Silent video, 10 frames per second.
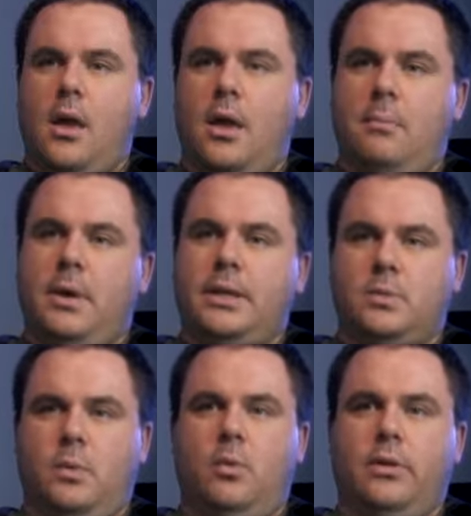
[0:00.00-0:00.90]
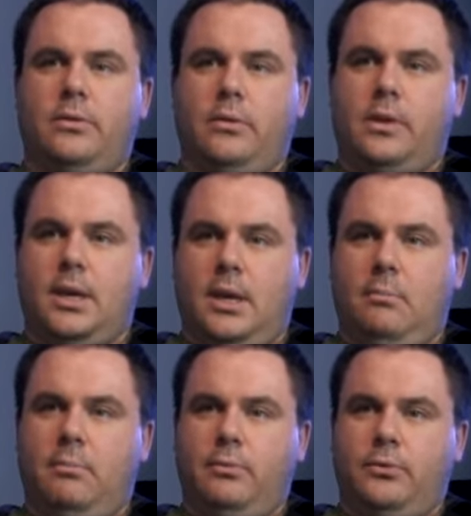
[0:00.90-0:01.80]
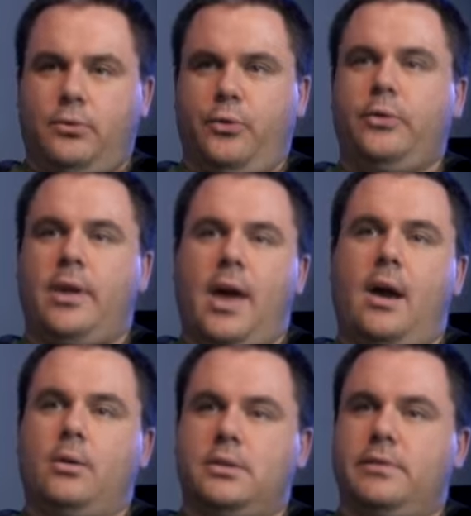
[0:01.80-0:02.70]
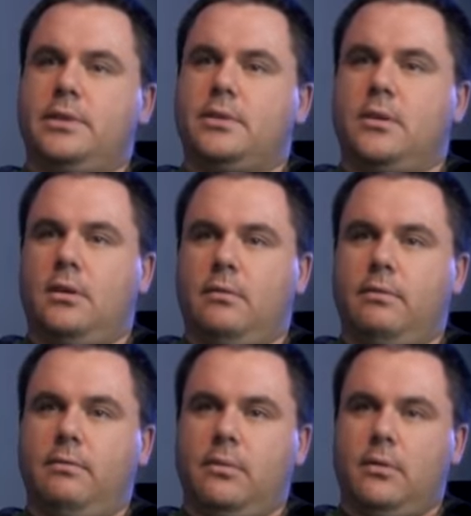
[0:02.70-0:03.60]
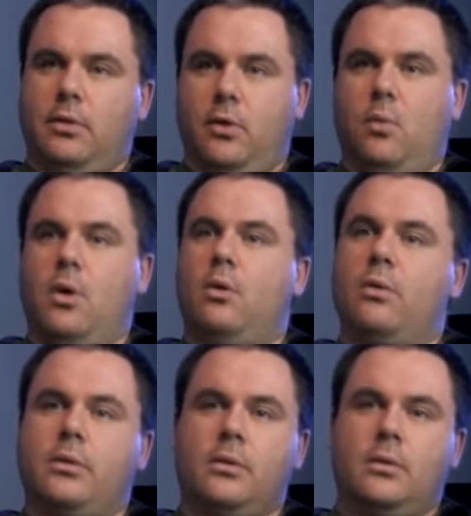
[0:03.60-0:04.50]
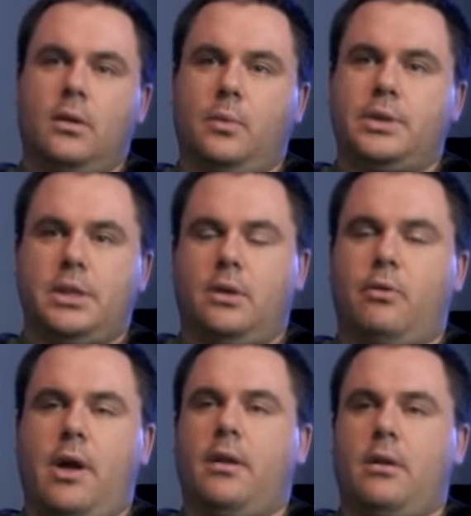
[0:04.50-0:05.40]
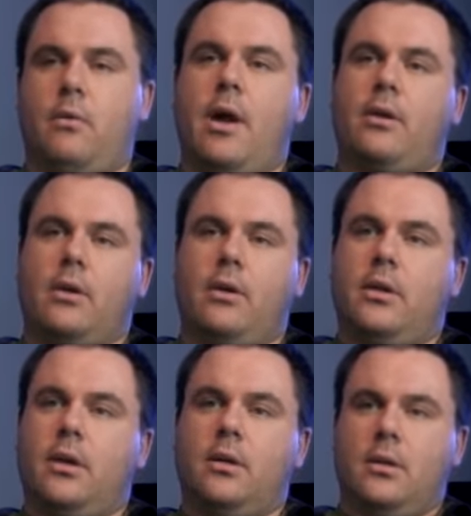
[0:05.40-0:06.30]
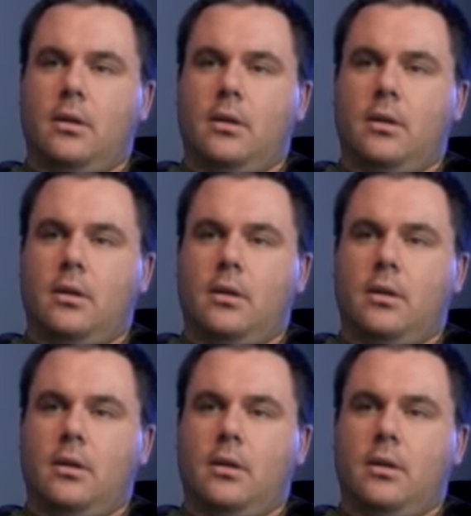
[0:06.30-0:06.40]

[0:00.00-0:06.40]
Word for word: It means we want to keep true to Howard's vision of the world in which he created around Conan.